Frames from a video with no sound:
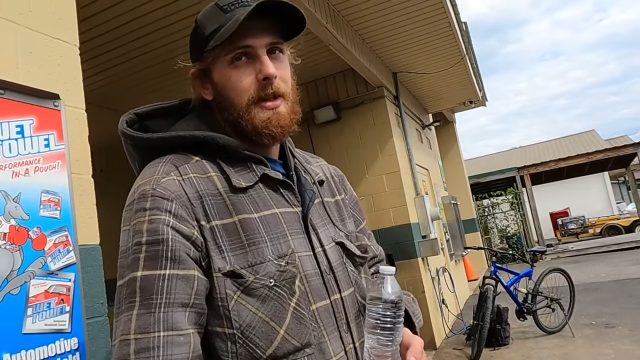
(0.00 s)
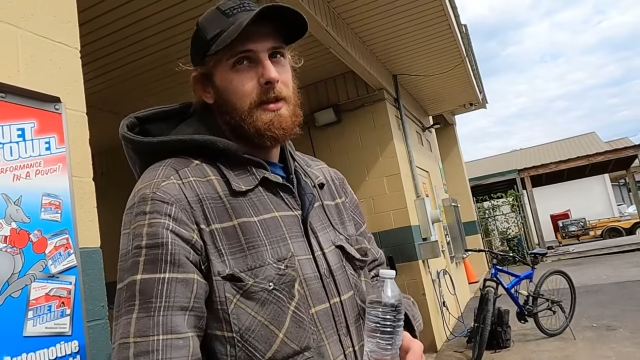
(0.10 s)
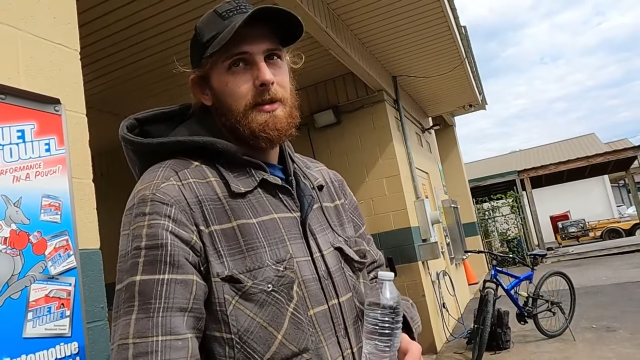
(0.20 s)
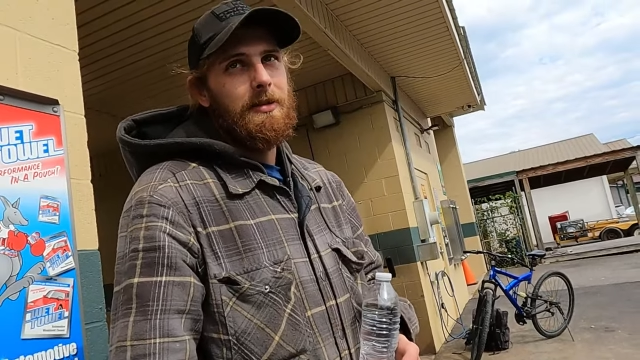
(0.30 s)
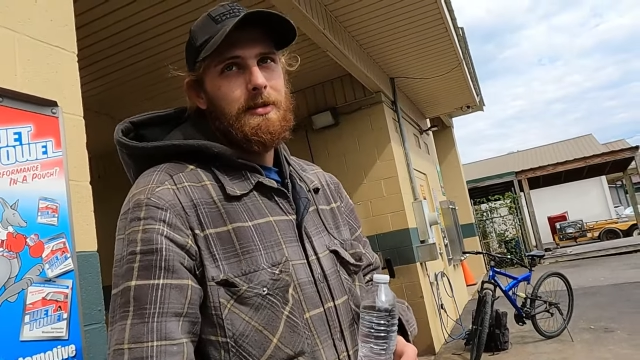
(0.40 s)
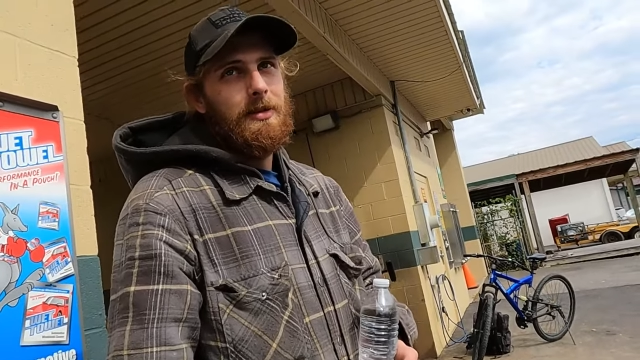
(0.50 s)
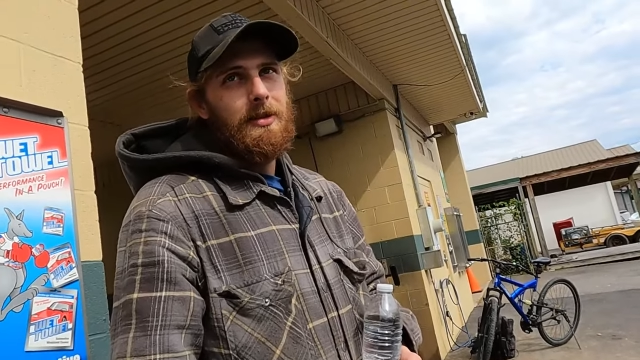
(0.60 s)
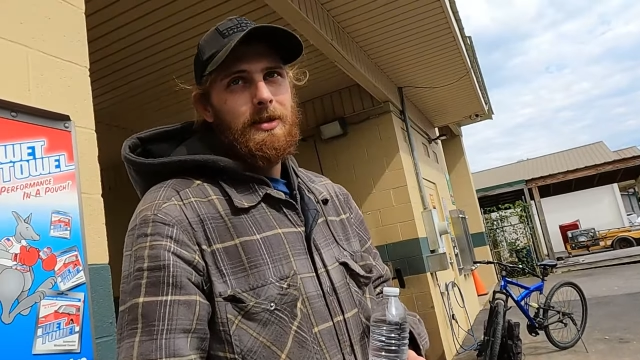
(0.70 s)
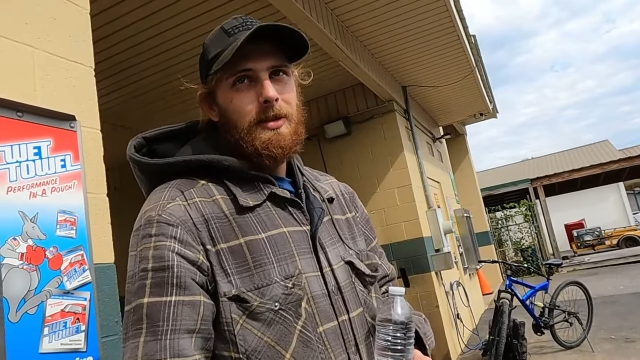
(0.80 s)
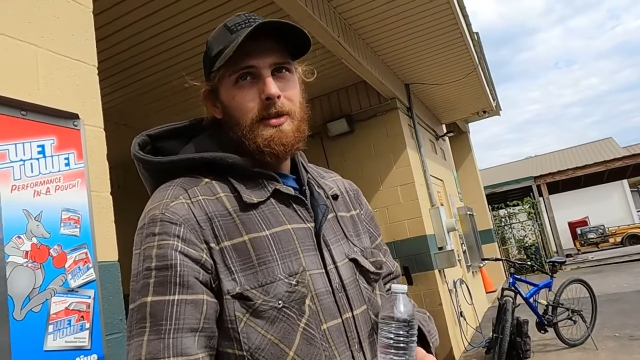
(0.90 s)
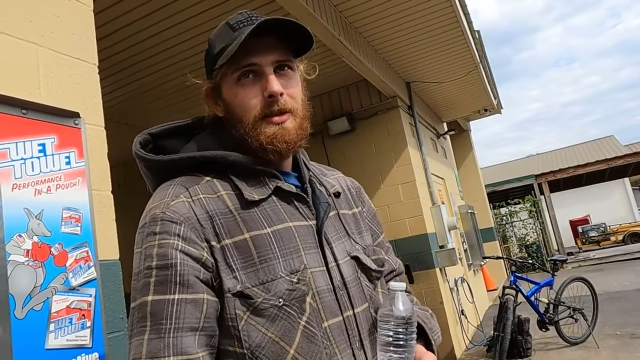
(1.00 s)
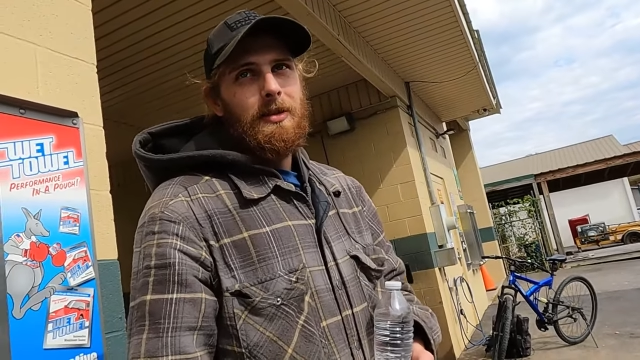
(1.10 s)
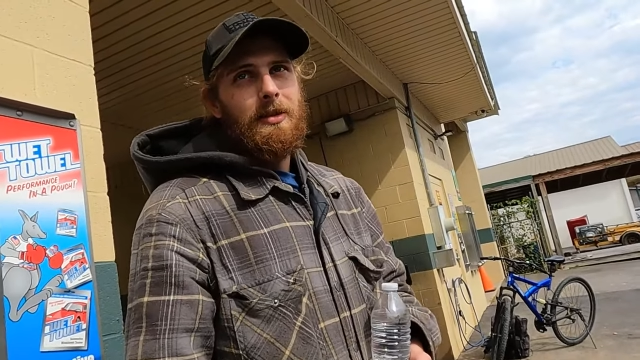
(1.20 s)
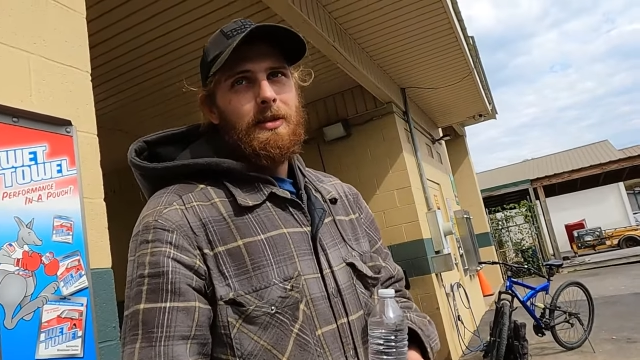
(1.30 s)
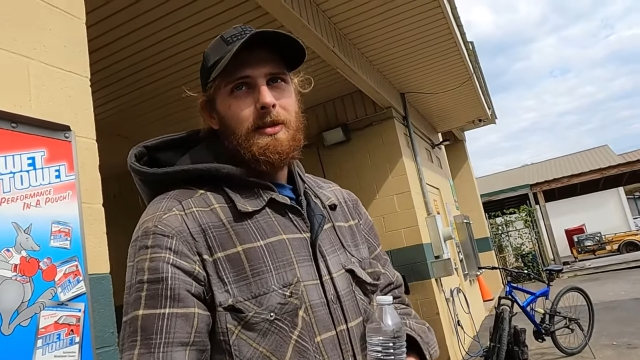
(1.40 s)
Right. Is
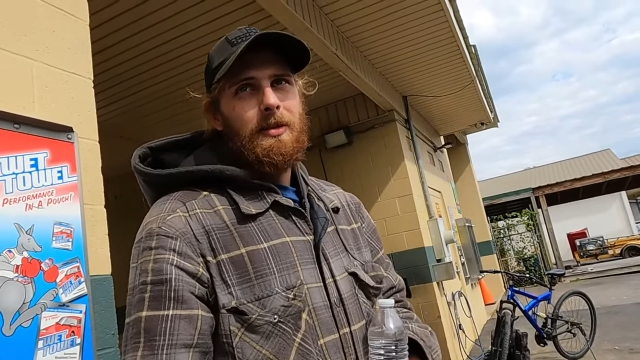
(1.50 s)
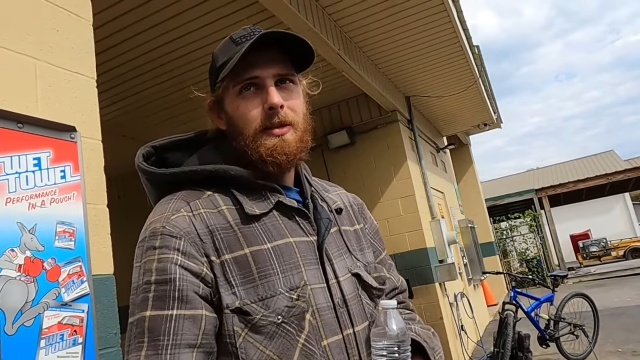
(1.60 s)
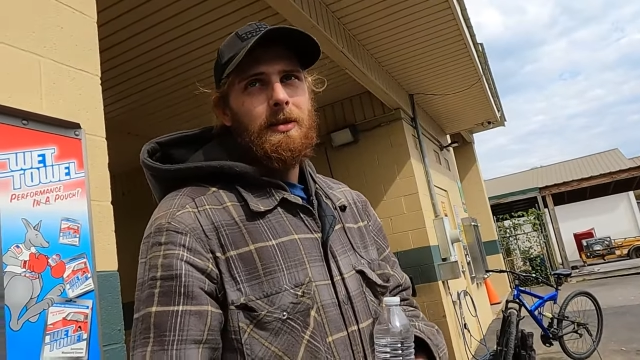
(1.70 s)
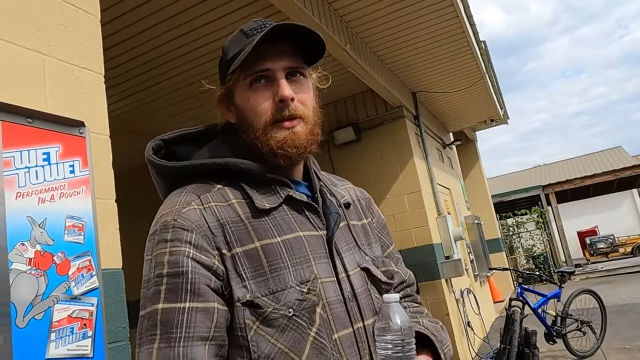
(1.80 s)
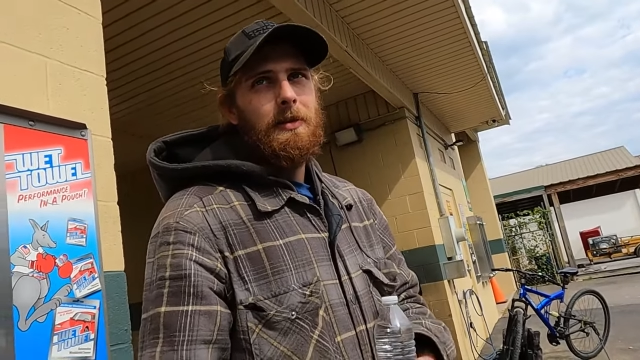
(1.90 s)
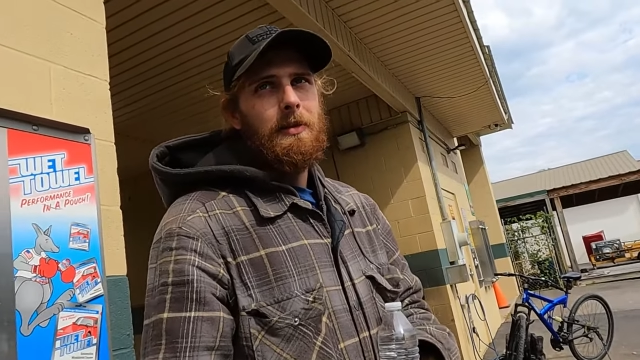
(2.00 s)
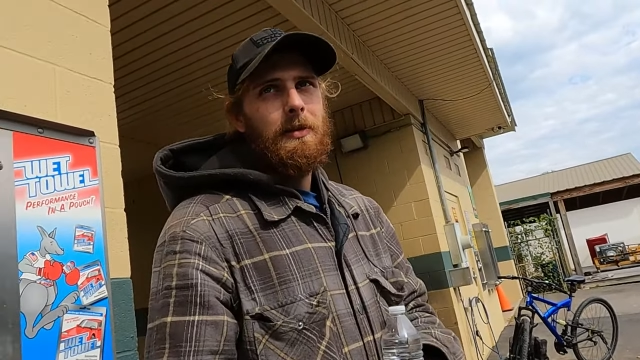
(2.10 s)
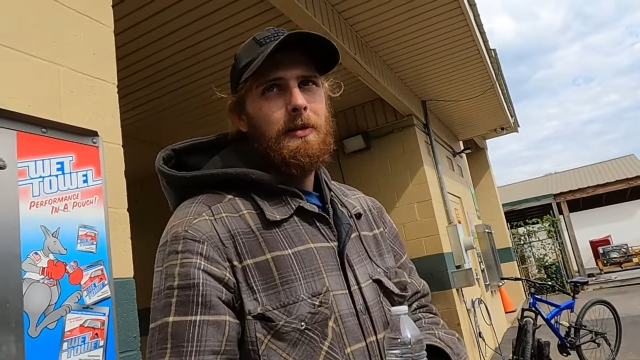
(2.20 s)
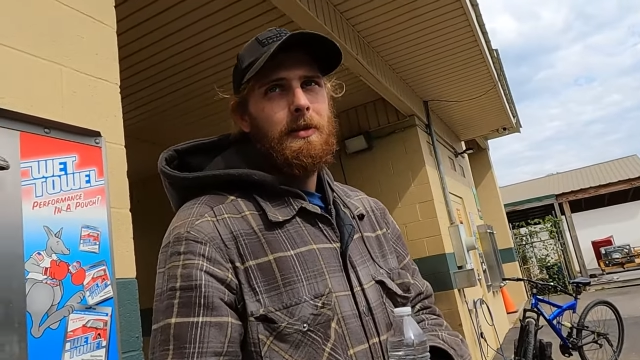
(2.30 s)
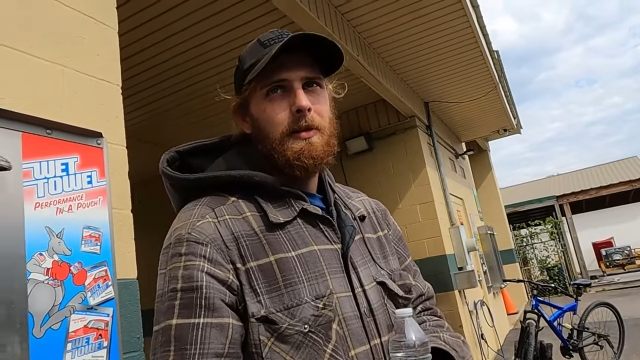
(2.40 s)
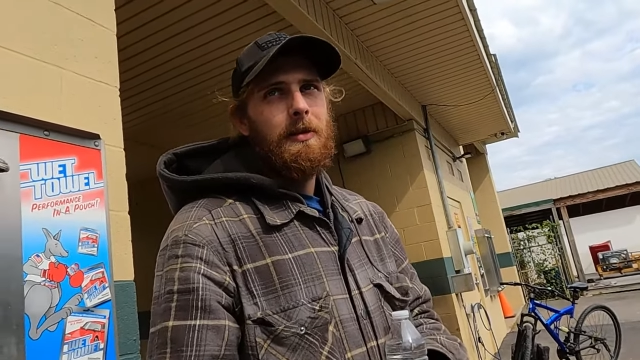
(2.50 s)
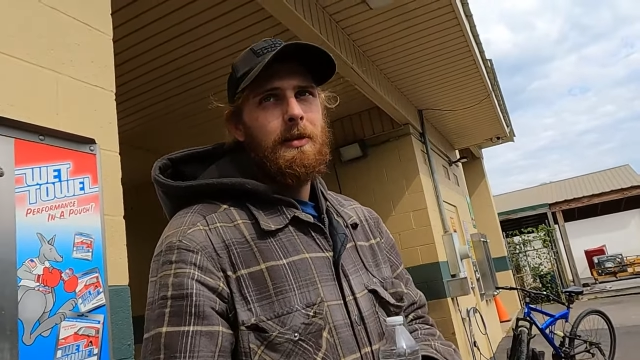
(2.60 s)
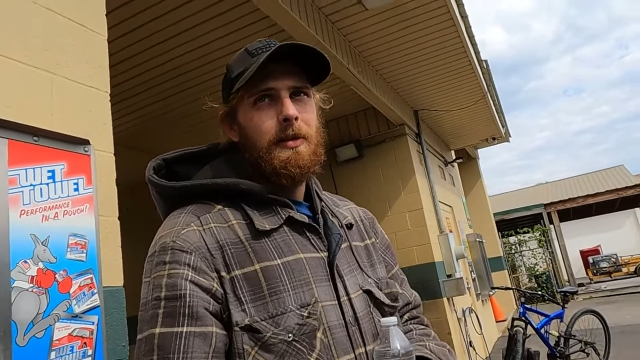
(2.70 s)
it like from a temp agency?